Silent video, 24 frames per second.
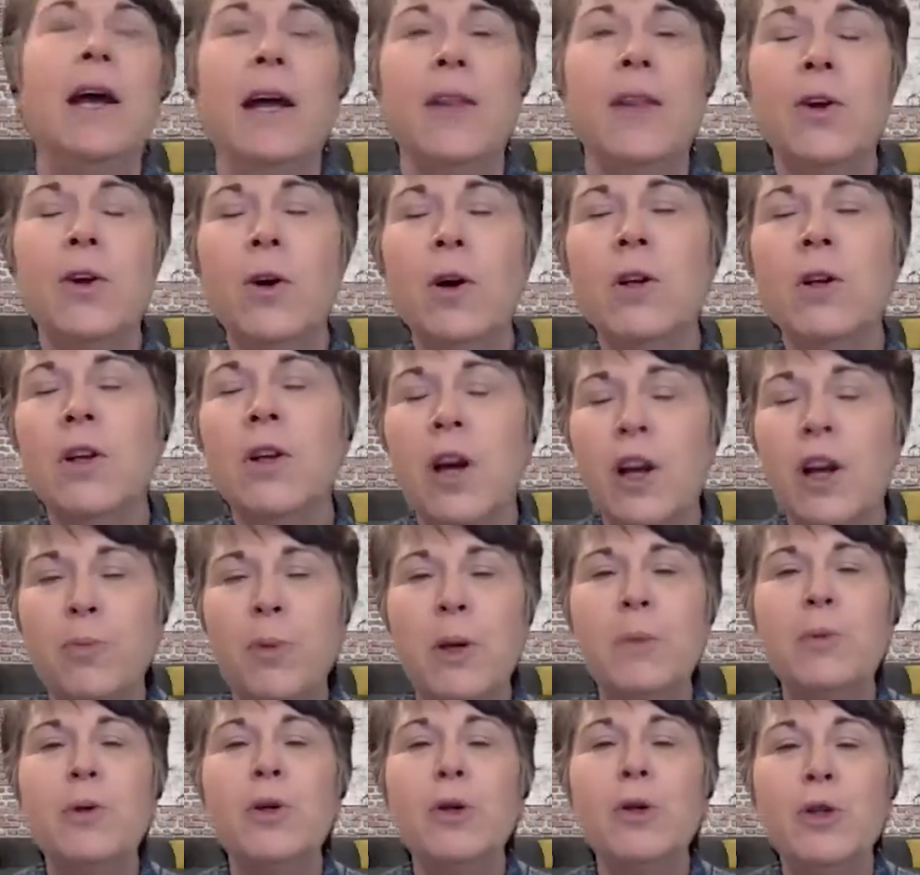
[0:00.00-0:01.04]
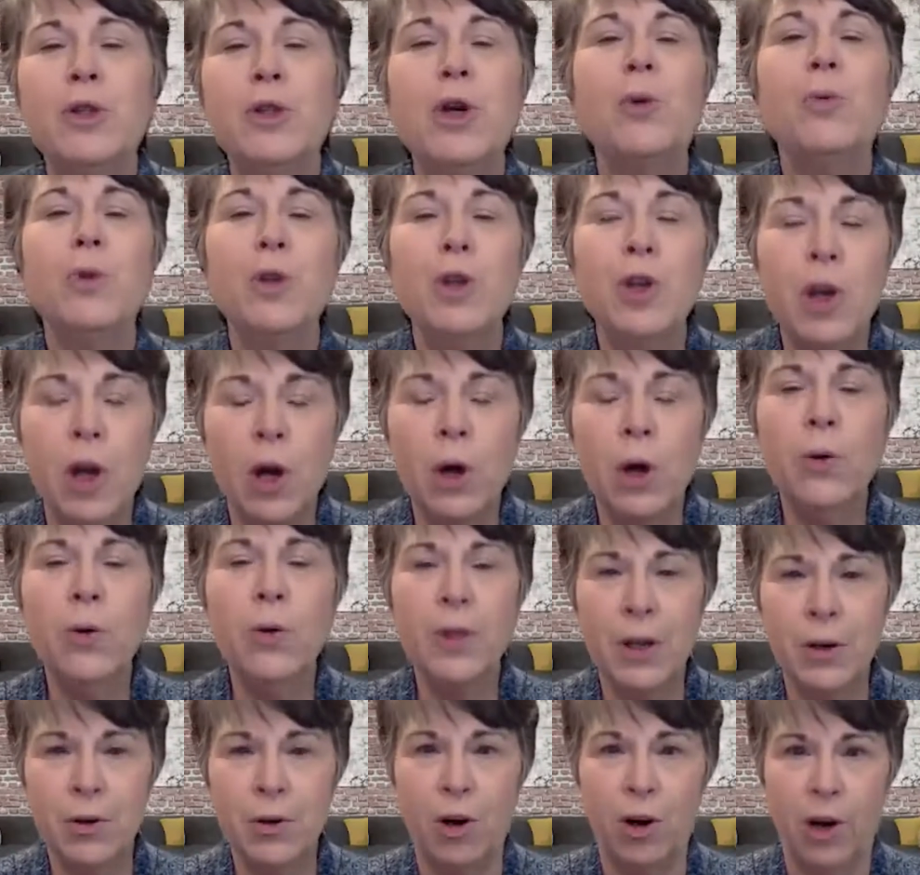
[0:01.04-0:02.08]
There are a lot of people who don't know
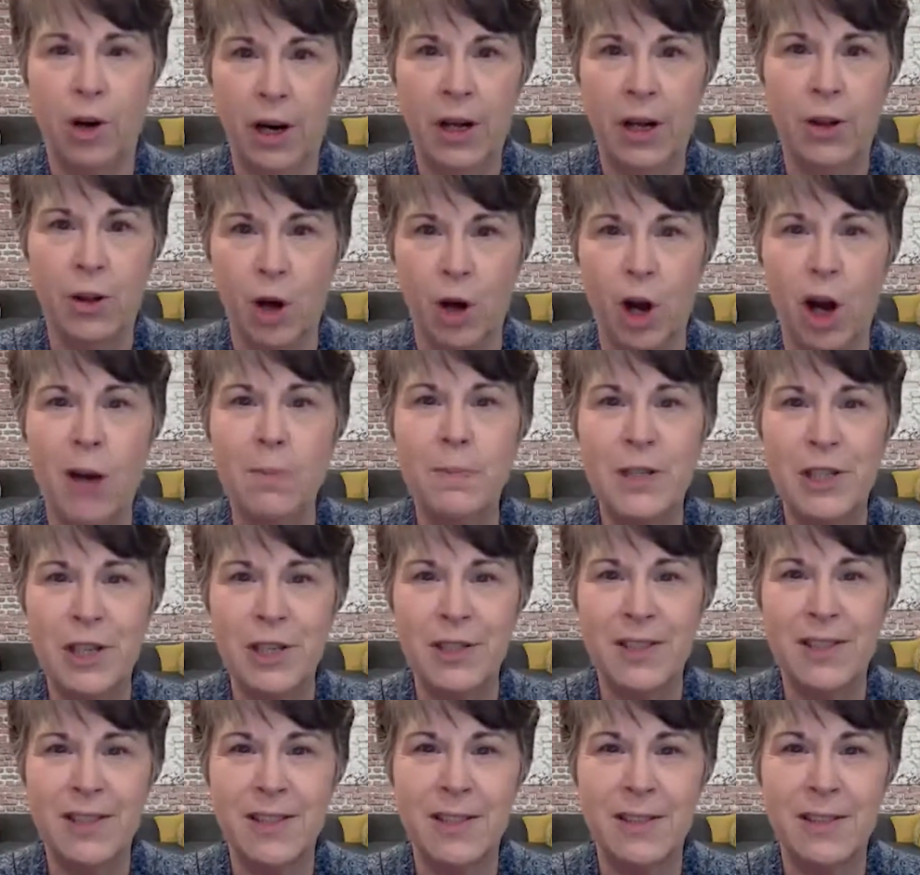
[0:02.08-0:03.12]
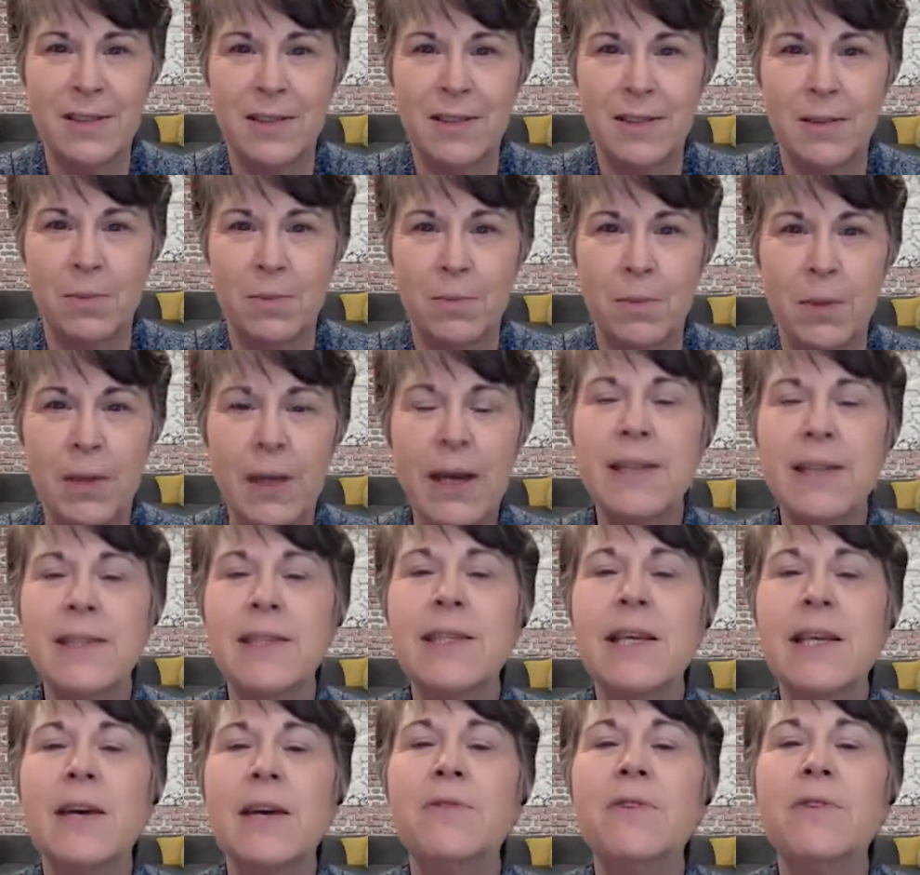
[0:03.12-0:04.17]
there are other options because
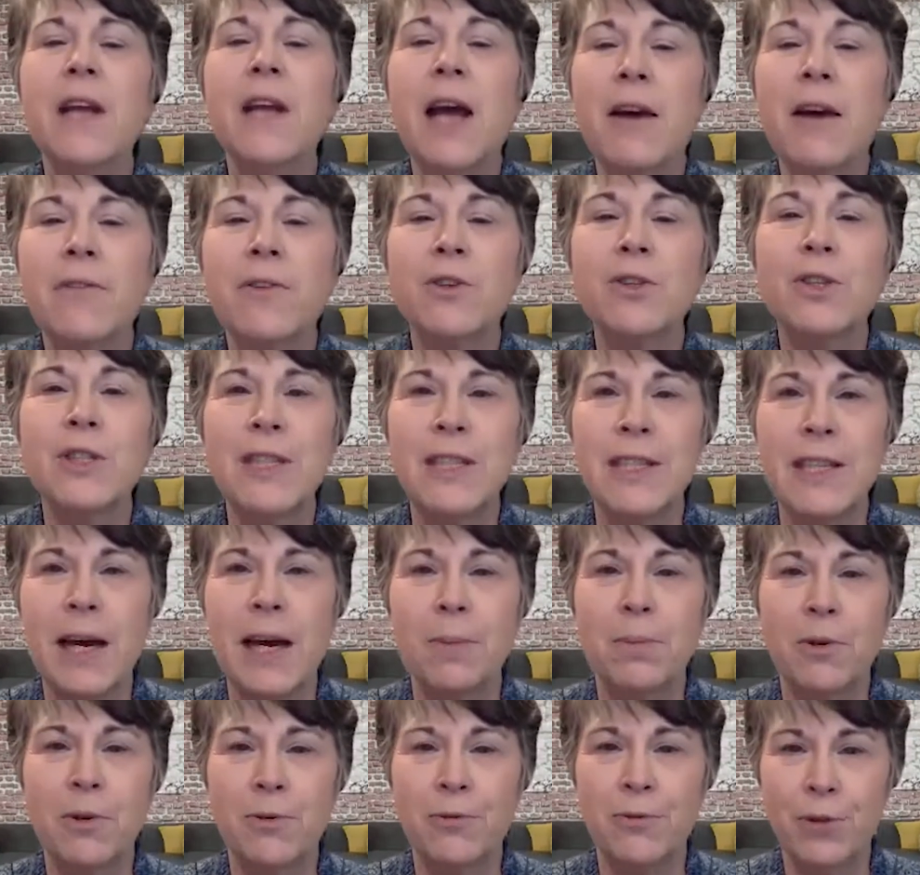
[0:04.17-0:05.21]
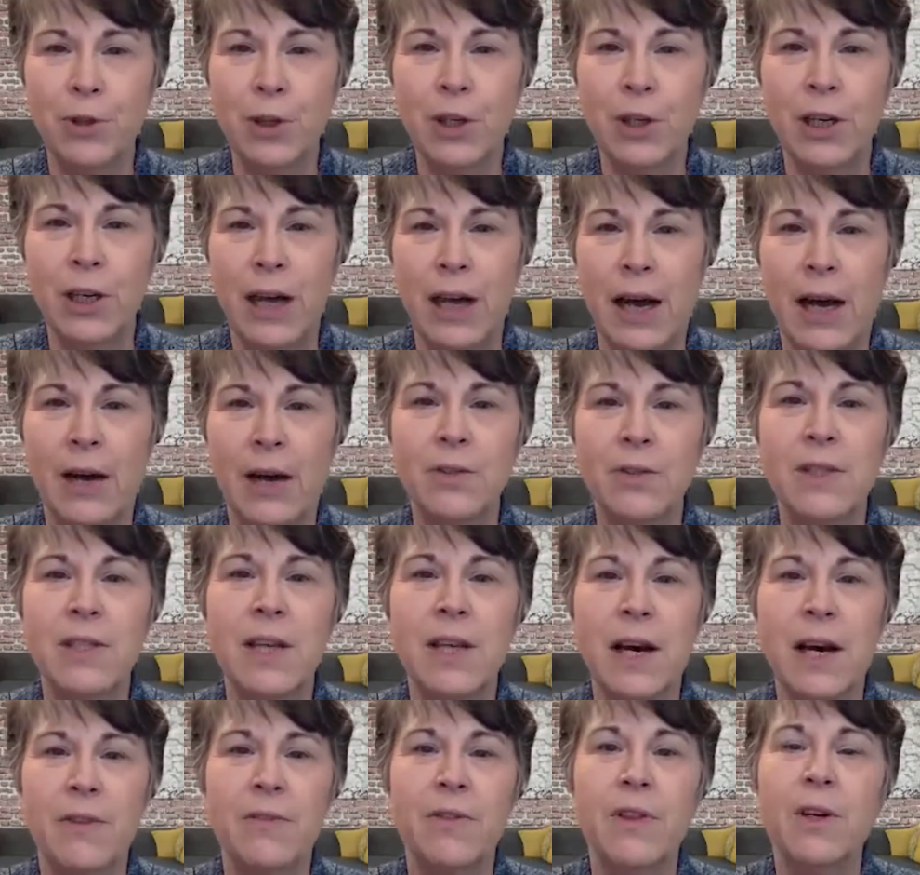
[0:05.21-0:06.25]
they've never stepped foot
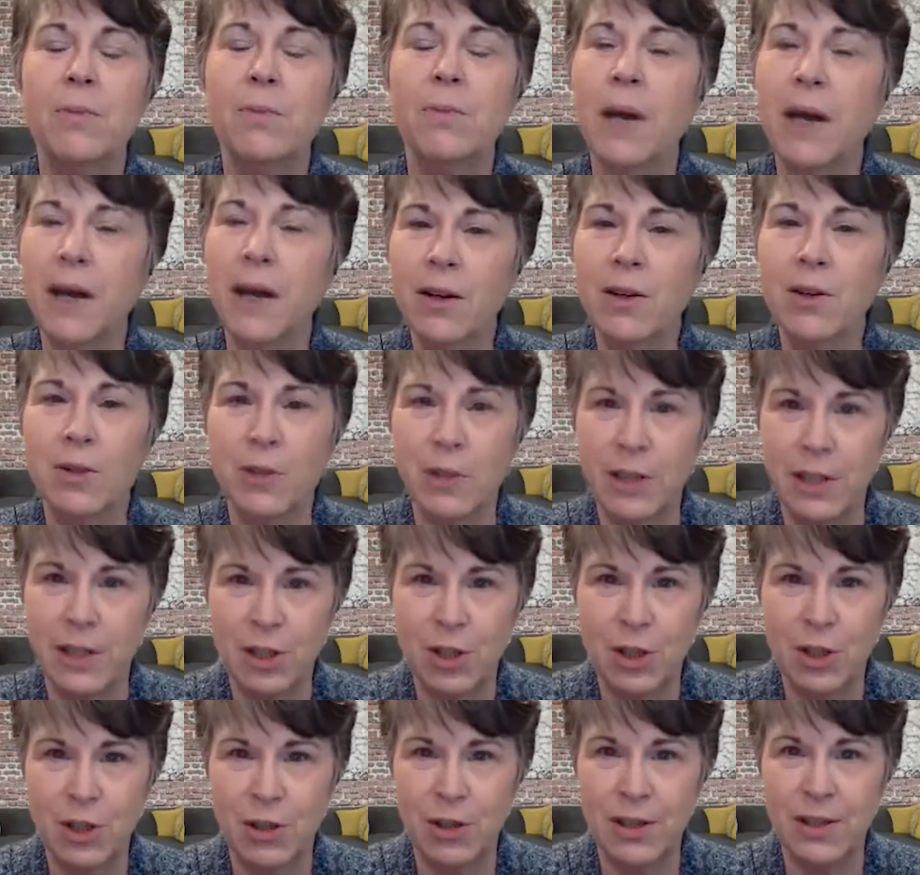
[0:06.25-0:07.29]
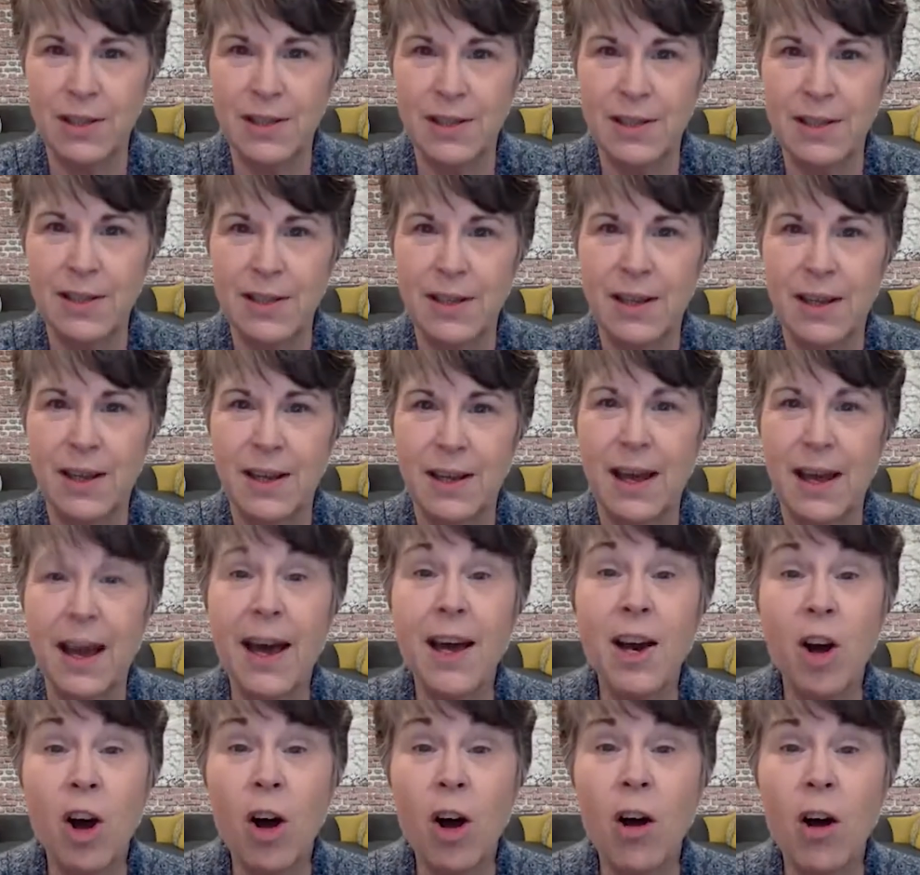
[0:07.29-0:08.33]
outside of their medical insurance
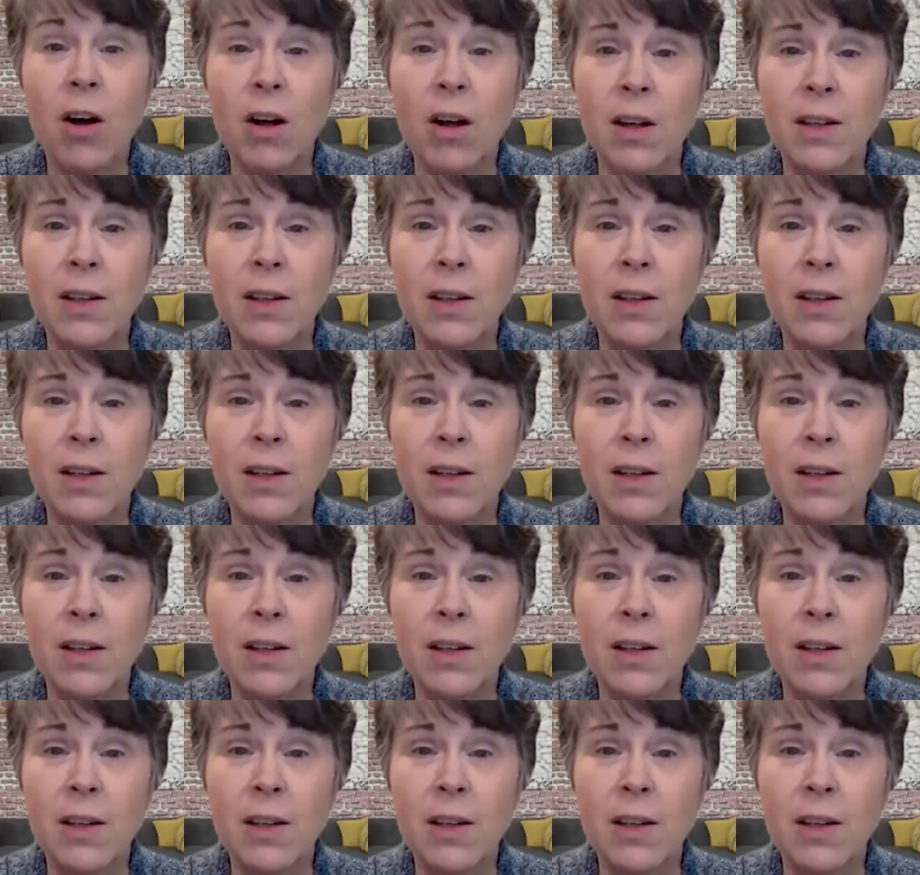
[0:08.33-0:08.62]
at all